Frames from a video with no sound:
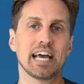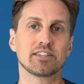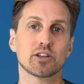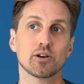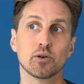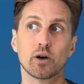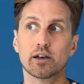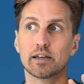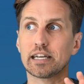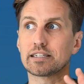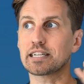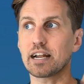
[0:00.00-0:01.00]
And so
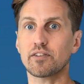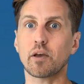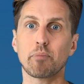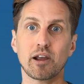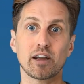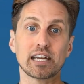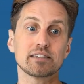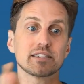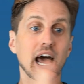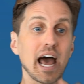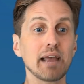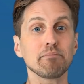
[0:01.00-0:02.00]
instead of comparing
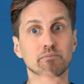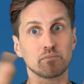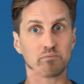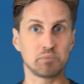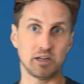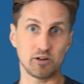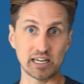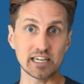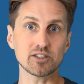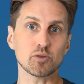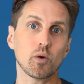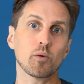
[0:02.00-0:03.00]
time
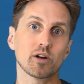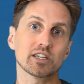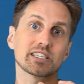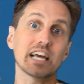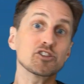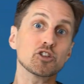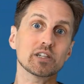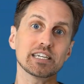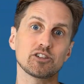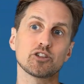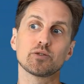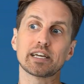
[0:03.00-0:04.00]
periods, what we're
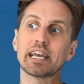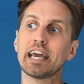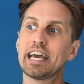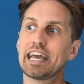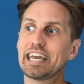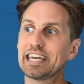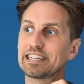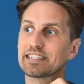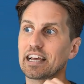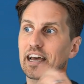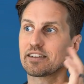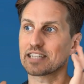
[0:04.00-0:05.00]
essentially doing
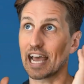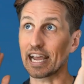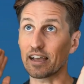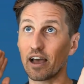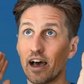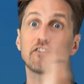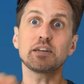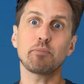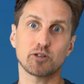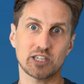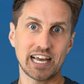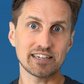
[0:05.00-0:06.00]
is saying
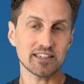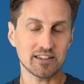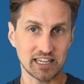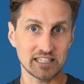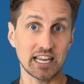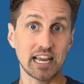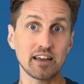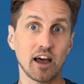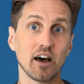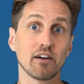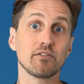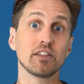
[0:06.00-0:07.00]
50%, let's say,
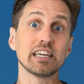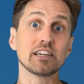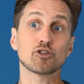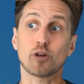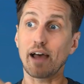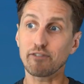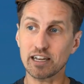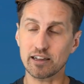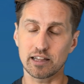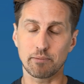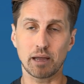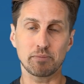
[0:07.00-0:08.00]
of the
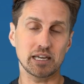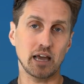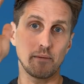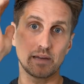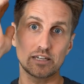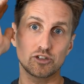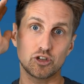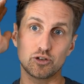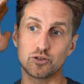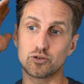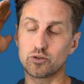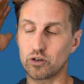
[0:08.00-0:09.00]
traffic that might be coming
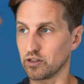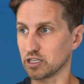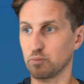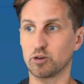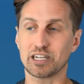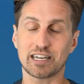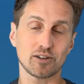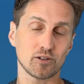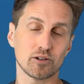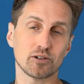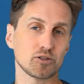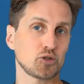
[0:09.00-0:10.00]
to this
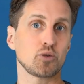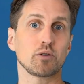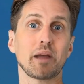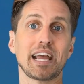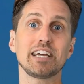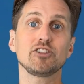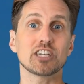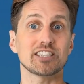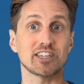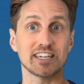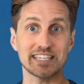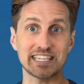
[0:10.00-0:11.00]
particular tour page
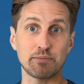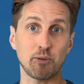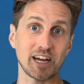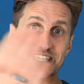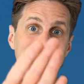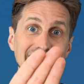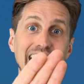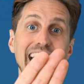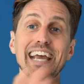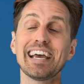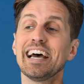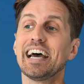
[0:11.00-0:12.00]
is going to see pricing
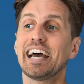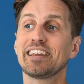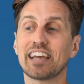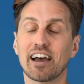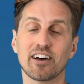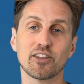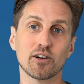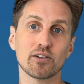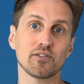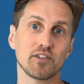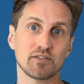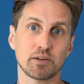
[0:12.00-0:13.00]
A, and the
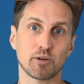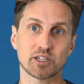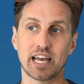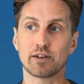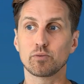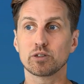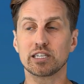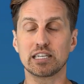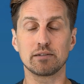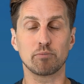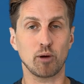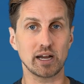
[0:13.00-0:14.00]
other 50% would
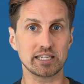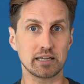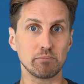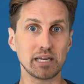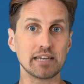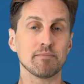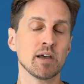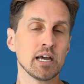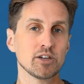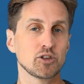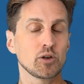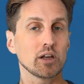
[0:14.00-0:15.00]
see pricing B.
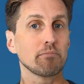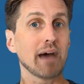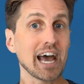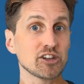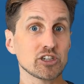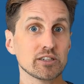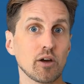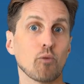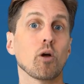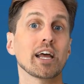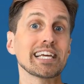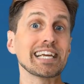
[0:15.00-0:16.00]
So you can imagine
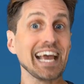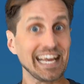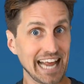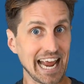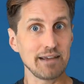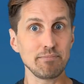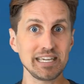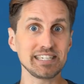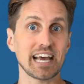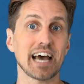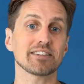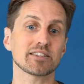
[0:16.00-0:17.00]
running an A/B
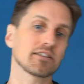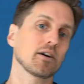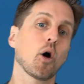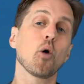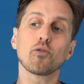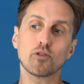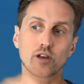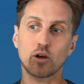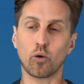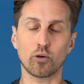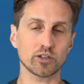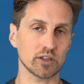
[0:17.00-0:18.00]
test over the
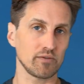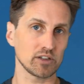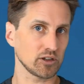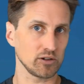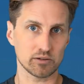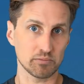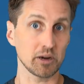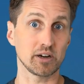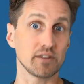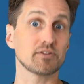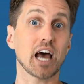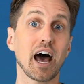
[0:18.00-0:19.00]
course of a certain
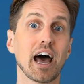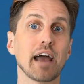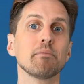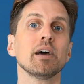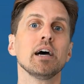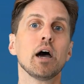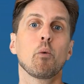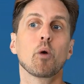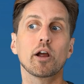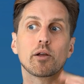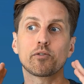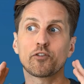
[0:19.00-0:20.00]
period of time,
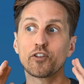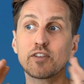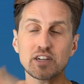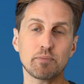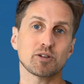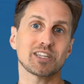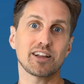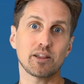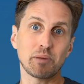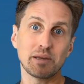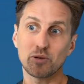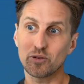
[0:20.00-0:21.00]
where 50% of
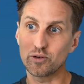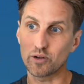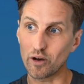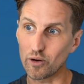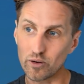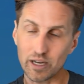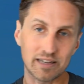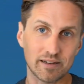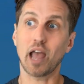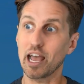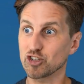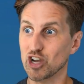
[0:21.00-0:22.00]
the people who go,
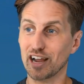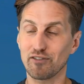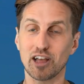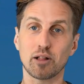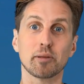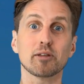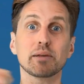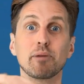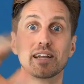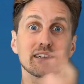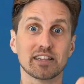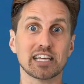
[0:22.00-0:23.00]
okay, check availability
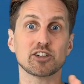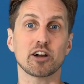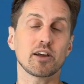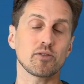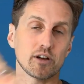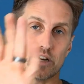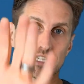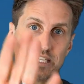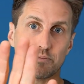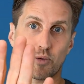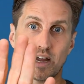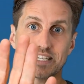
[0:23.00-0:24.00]
button, and they start out, they're going to
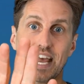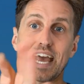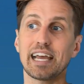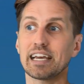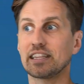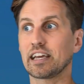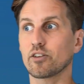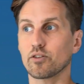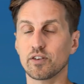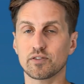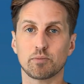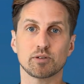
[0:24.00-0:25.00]
see price A, and the other
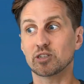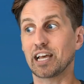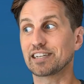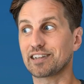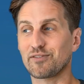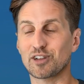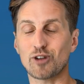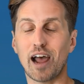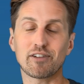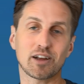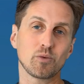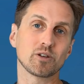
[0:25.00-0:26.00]
50% of the
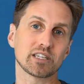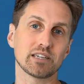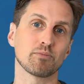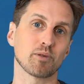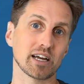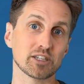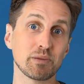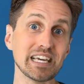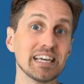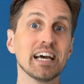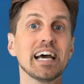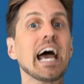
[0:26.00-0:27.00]
traffic will see price
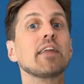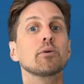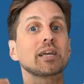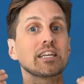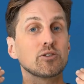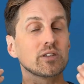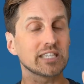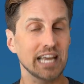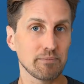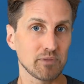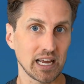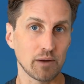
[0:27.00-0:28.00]
B. And then we can do the
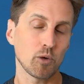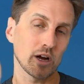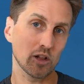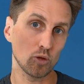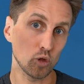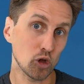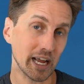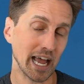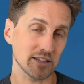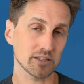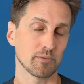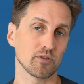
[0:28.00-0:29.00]
same thing. We're going to look
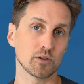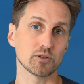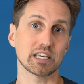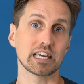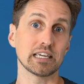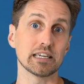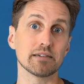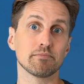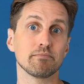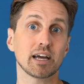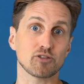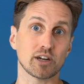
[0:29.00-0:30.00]
at some of those key
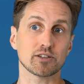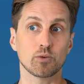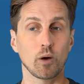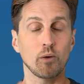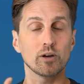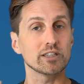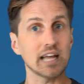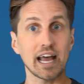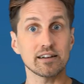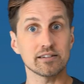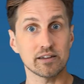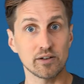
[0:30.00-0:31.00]
metrics. What was
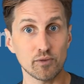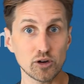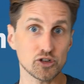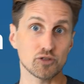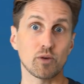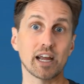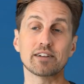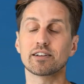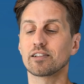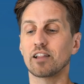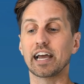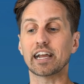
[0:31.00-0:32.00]
that conversion rate
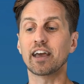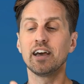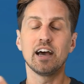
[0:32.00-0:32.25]
like?